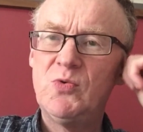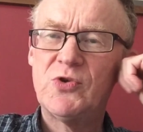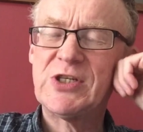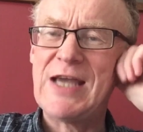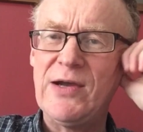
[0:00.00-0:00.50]

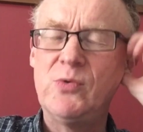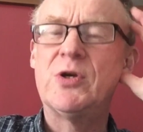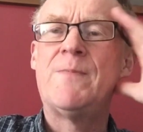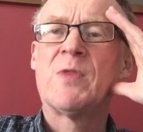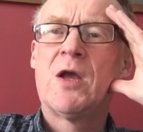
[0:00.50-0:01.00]
town.
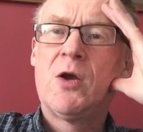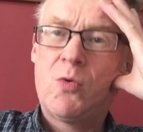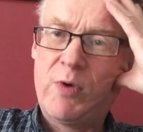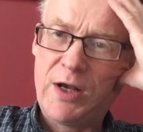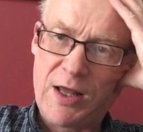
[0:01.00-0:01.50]

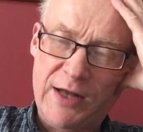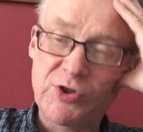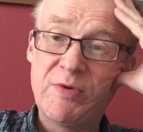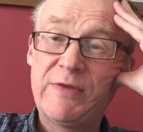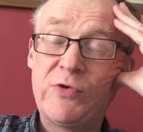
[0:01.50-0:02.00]
Well, I don't
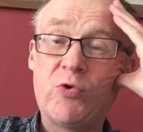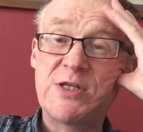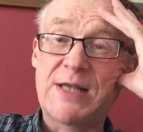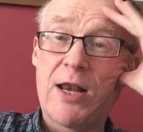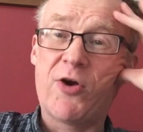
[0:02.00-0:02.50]
know if you've noticed
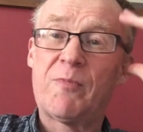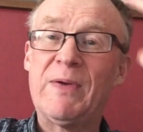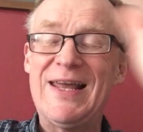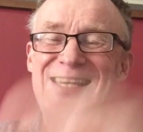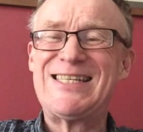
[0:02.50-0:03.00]
that a lot of
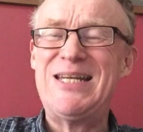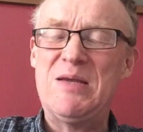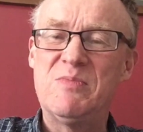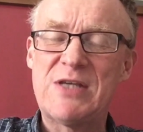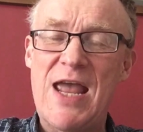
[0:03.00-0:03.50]
place
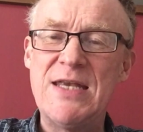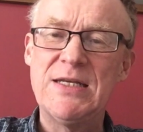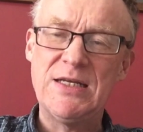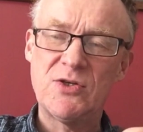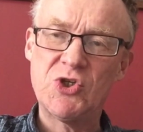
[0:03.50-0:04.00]
names end
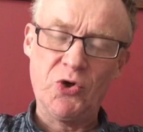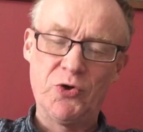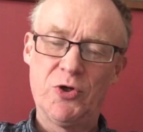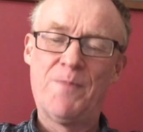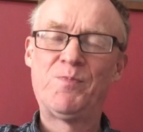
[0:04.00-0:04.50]
in tun.